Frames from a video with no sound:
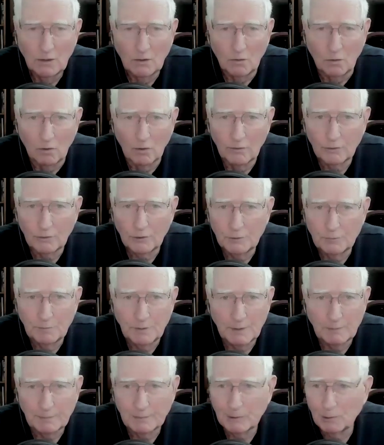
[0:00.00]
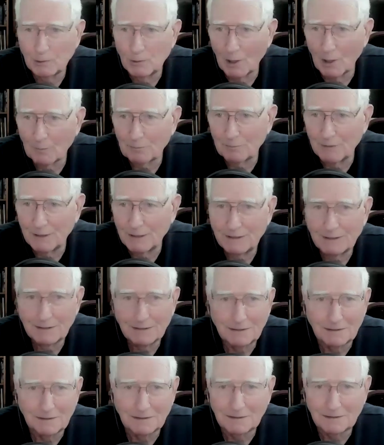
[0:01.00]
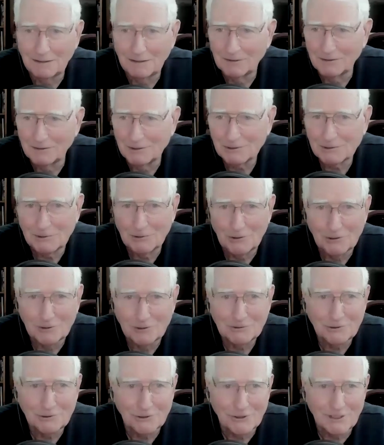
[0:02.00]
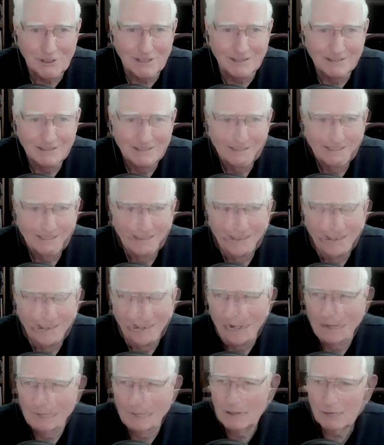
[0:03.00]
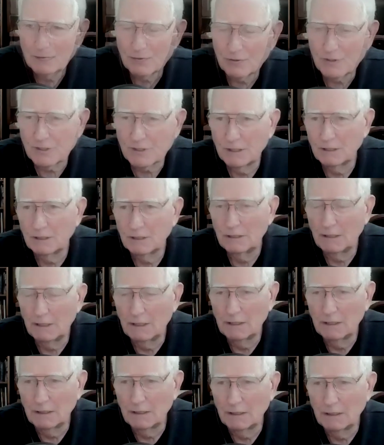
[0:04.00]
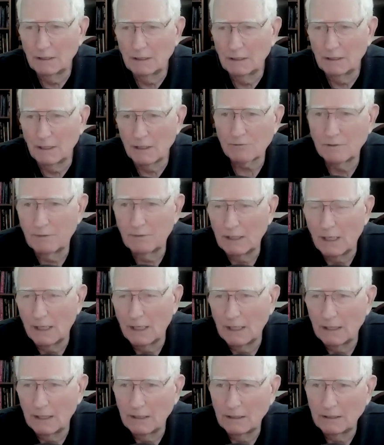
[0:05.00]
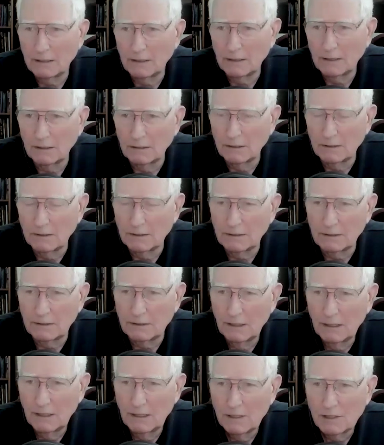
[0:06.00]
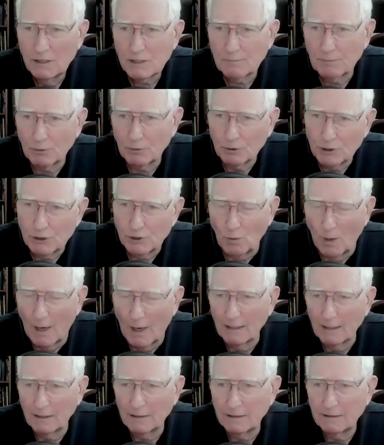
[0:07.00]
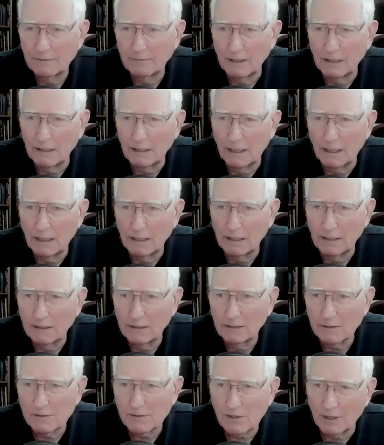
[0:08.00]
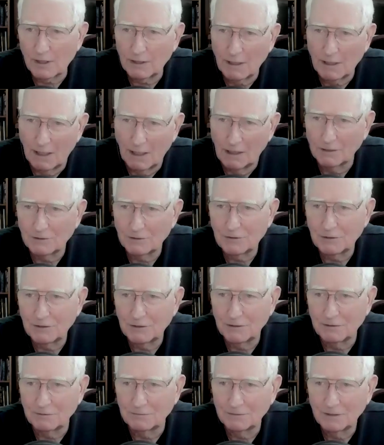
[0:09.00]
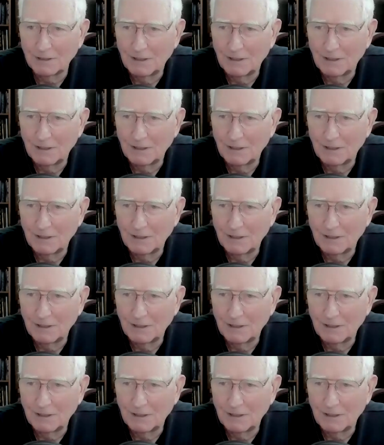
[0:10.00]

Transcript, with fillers: all the good people who helped me uh, on this long journey. I'm interested in the history of AA, in the spirituality of AA, the psychology of